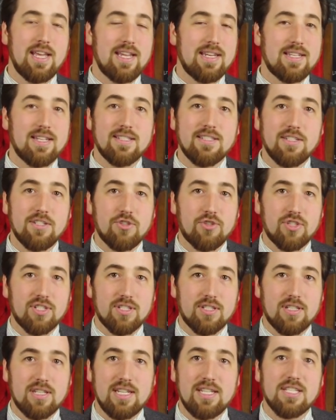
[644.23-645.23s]
It doesn't
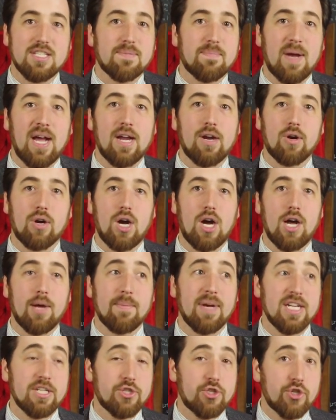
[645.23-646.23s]
just inspire
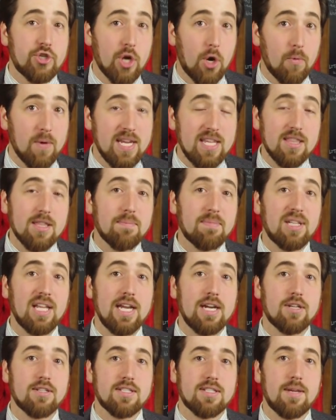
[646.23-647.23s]
awe by showing the
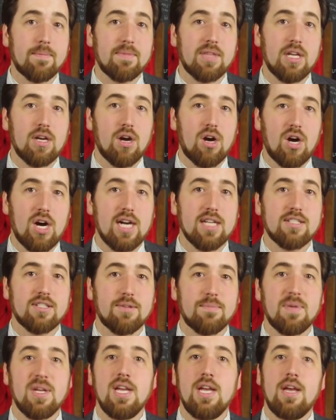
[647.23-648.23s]
player something
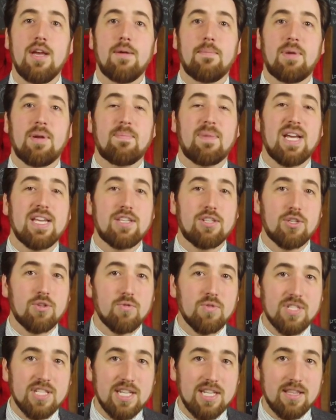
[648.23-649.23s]
awesome, but by
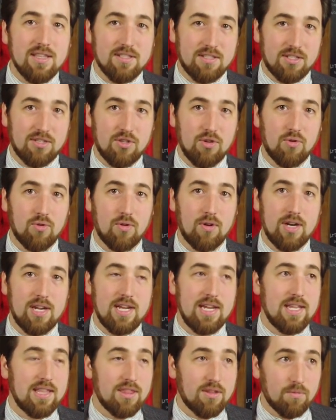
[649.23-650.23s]
using the
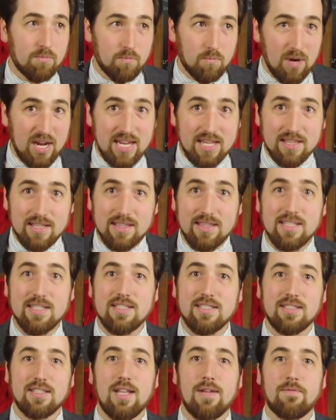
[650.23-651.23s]
story and the way that
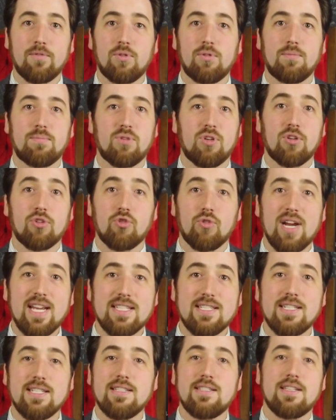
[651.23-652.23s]
this level
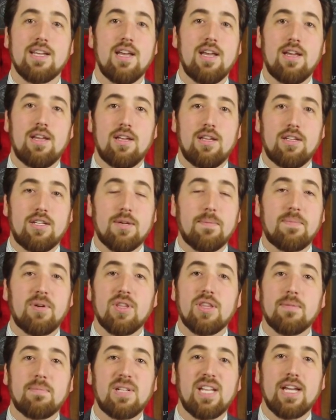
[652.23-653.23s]
progresses to
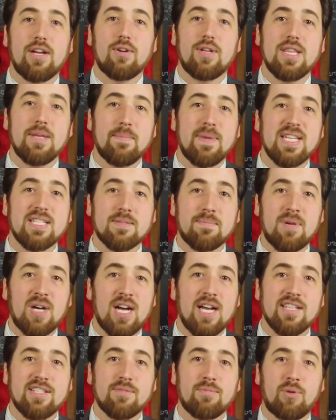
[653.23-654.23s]
put the player in the best
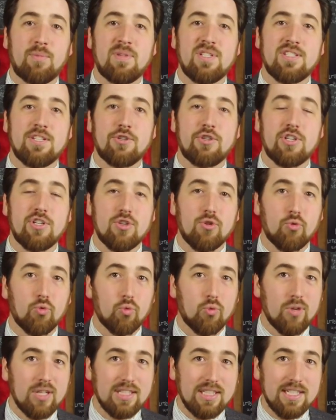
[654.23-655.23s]
possible position to
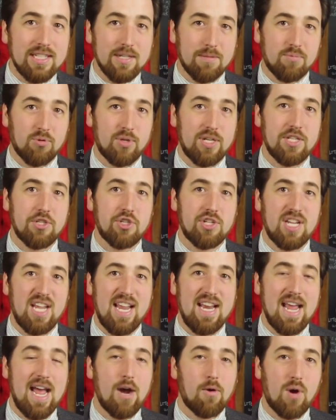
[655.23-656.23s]
really
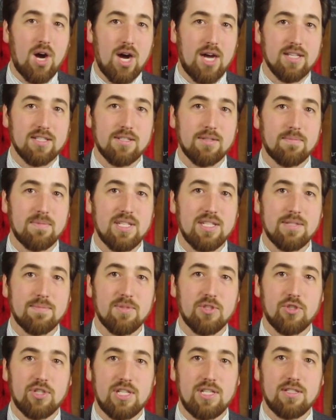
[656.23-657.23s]
appreciate how awesome
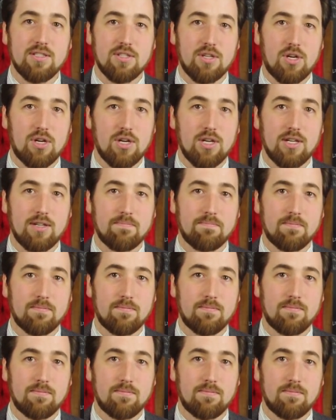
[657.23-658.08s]
these machines are.